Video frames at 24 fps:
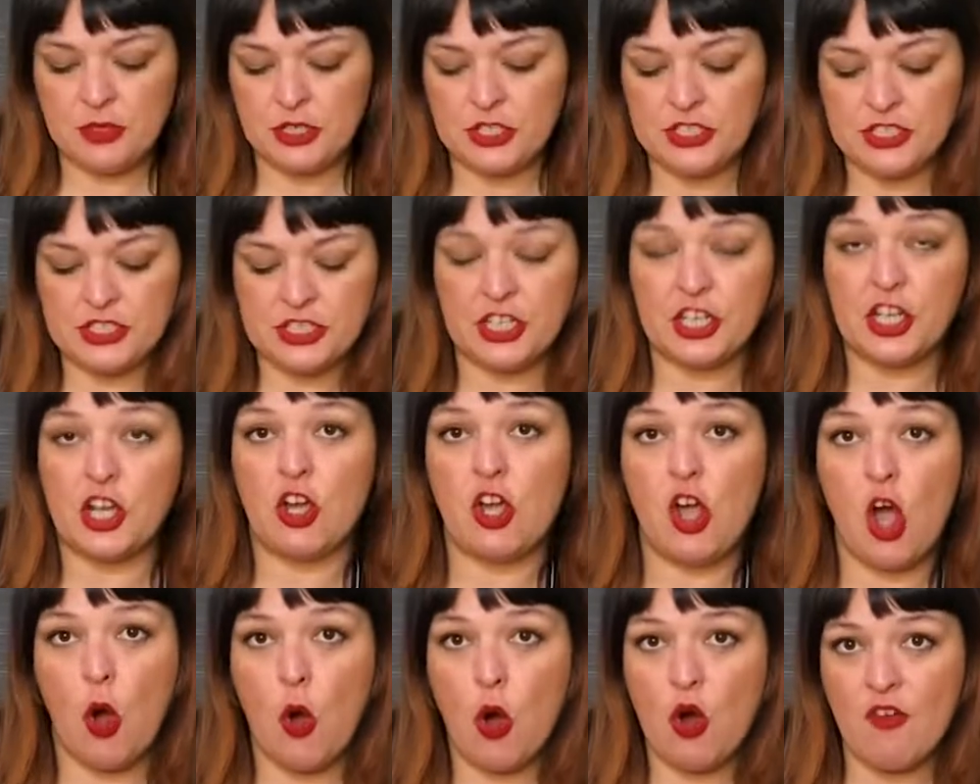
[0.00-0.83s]
just gonna
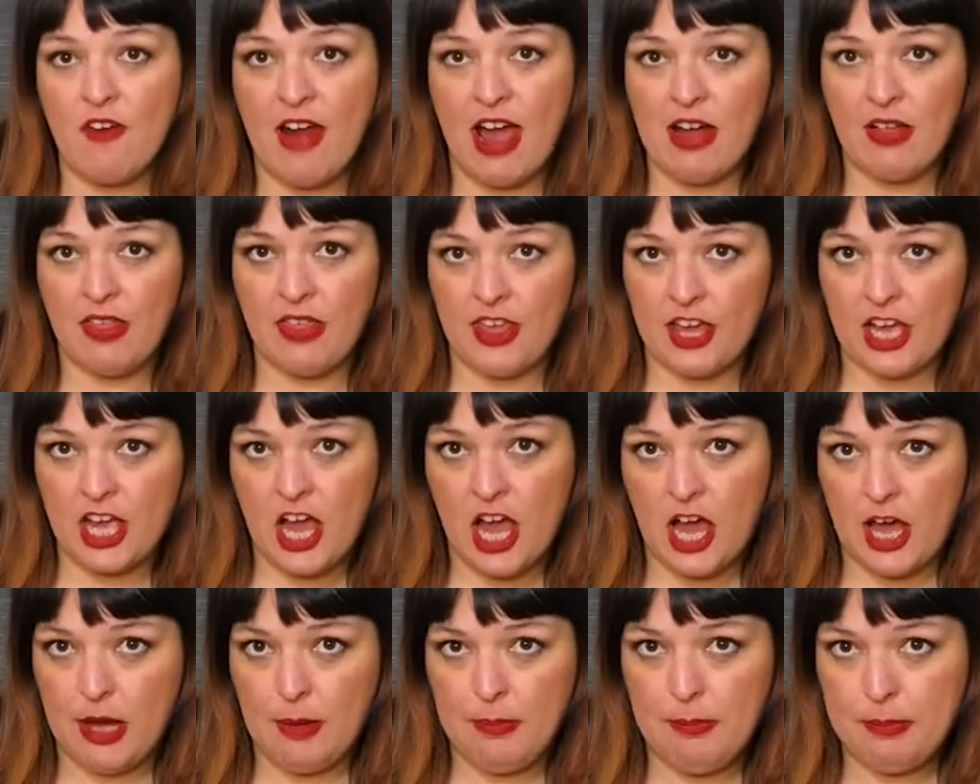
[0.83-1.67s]
go around the
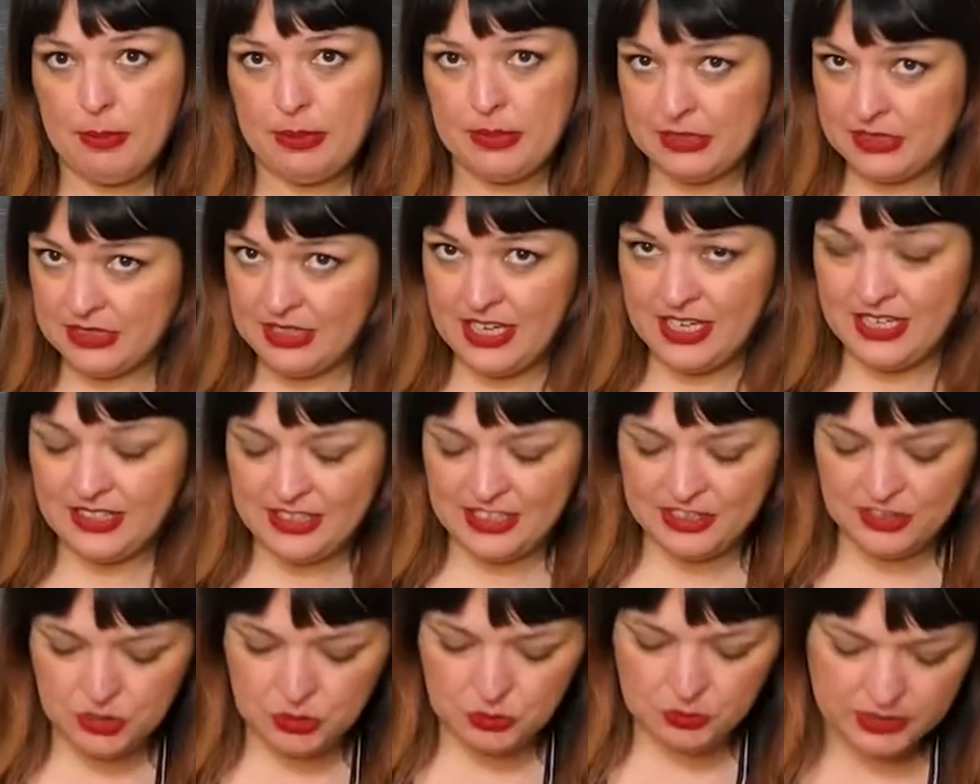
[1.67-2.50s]
cup, kind of
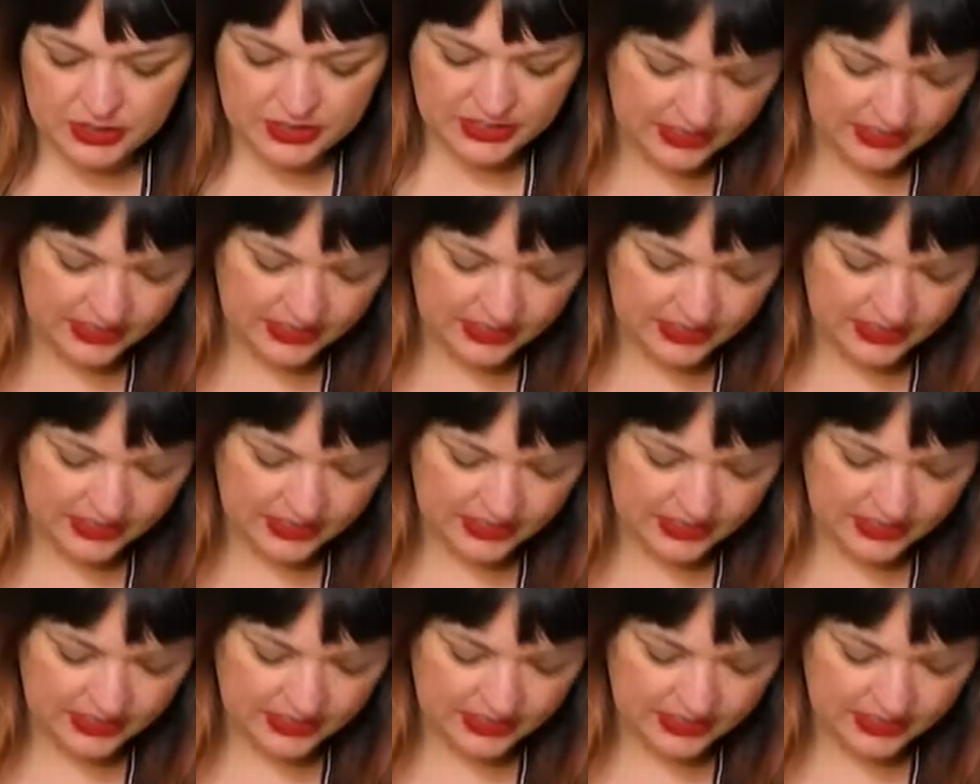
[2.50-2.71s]
like you would in